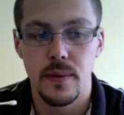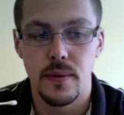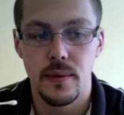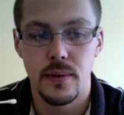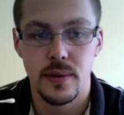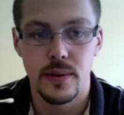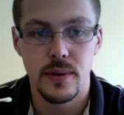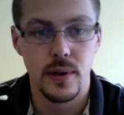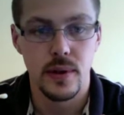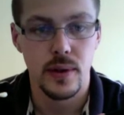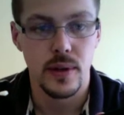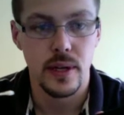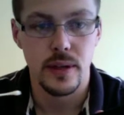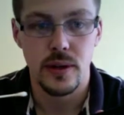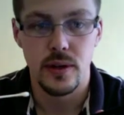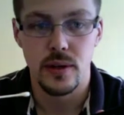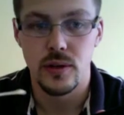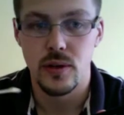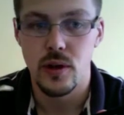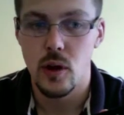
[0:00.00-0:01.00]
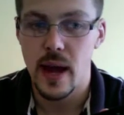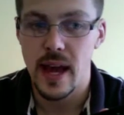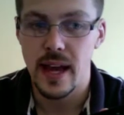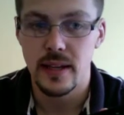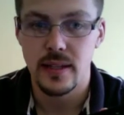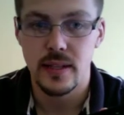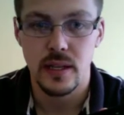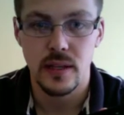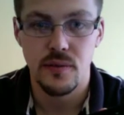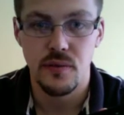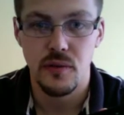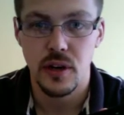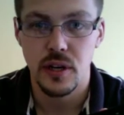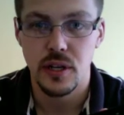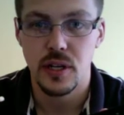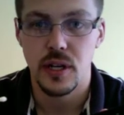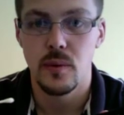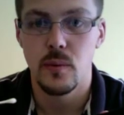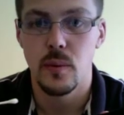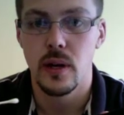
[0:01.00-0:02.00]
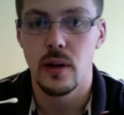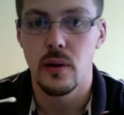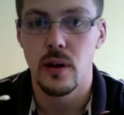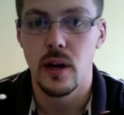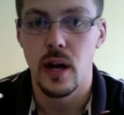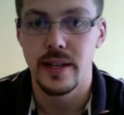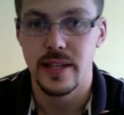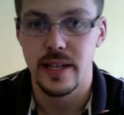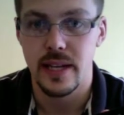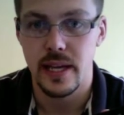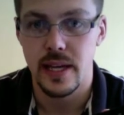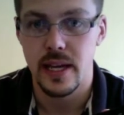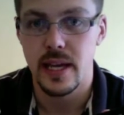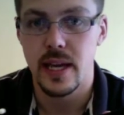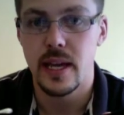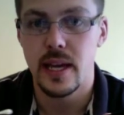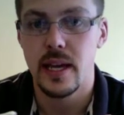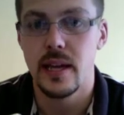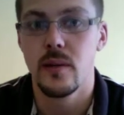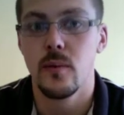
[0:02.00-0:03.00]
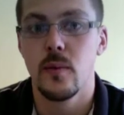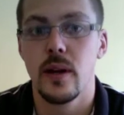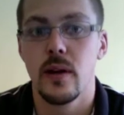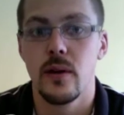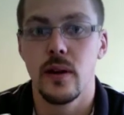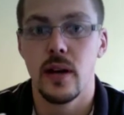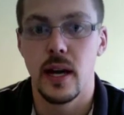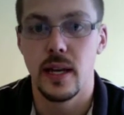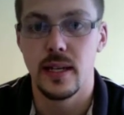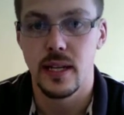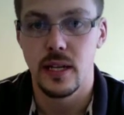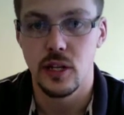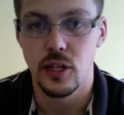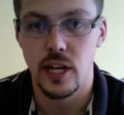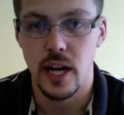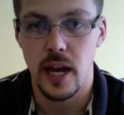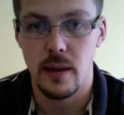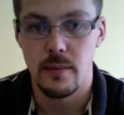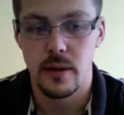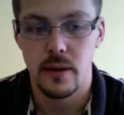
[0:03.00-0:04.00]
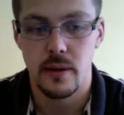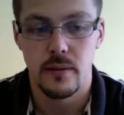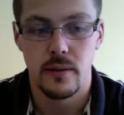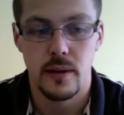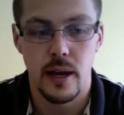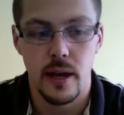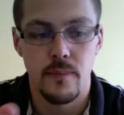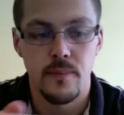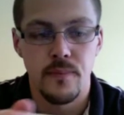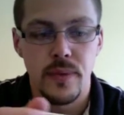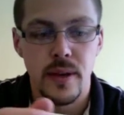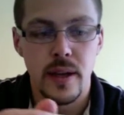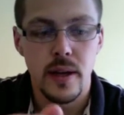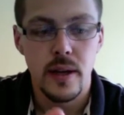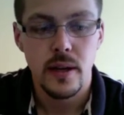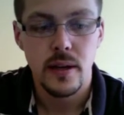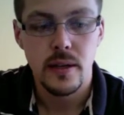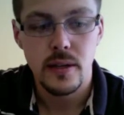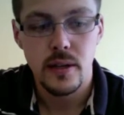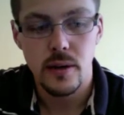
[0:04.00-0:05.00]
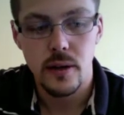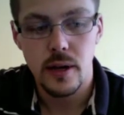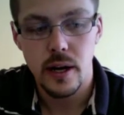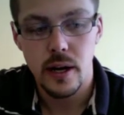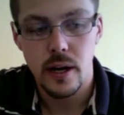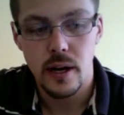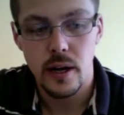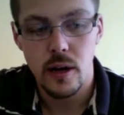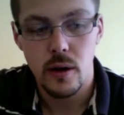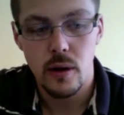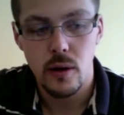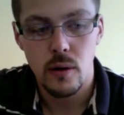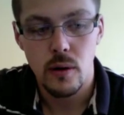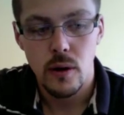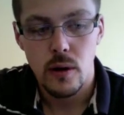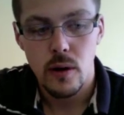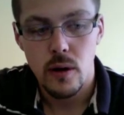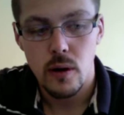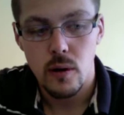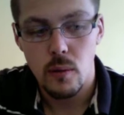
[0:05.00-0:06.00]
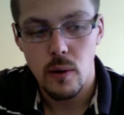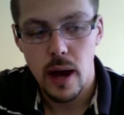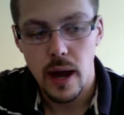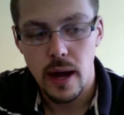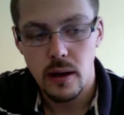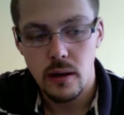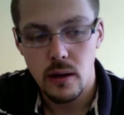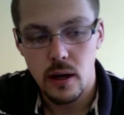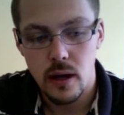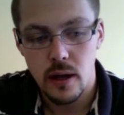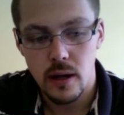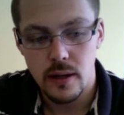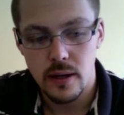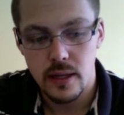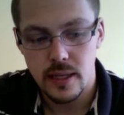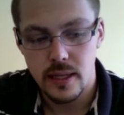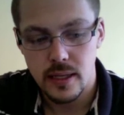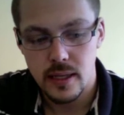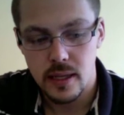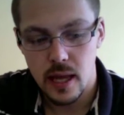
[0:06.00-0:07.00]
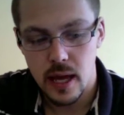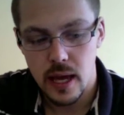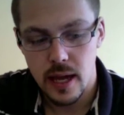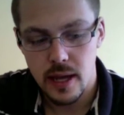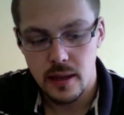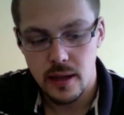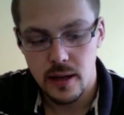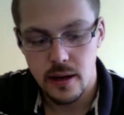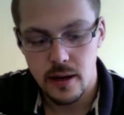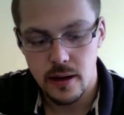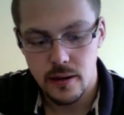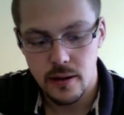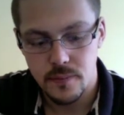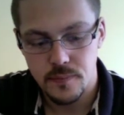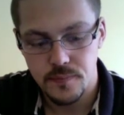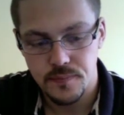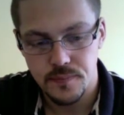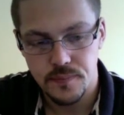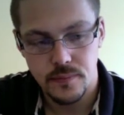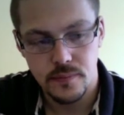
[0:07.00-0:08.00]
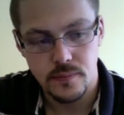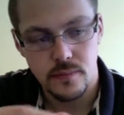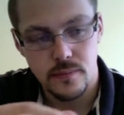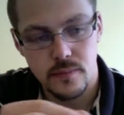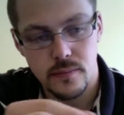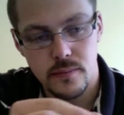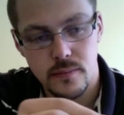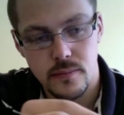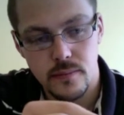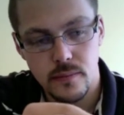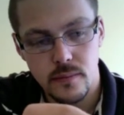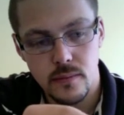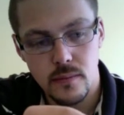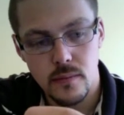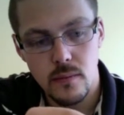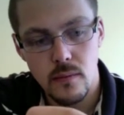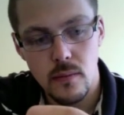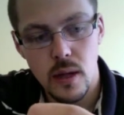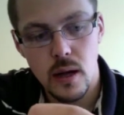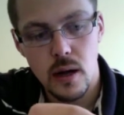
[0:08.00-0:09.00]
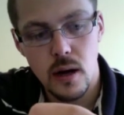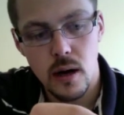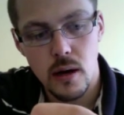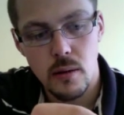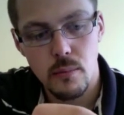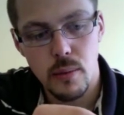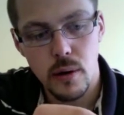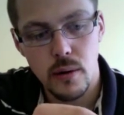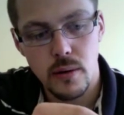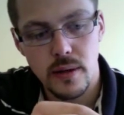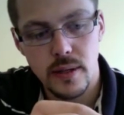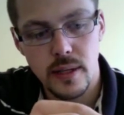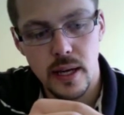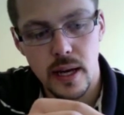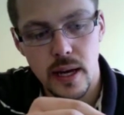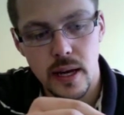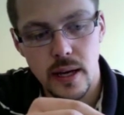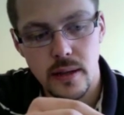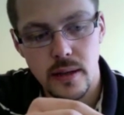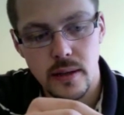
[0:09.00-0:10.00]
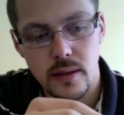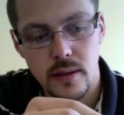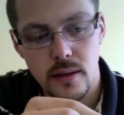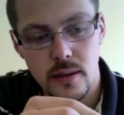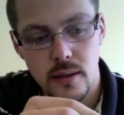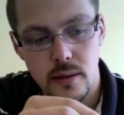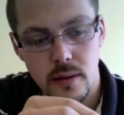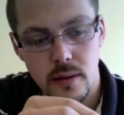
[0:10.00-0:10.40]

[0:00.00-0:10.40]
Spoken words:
So that there's no excess friction, we don't cause any heat, and we don't cause any jamming. Okay, so you're going to go right along the slide there on both sides.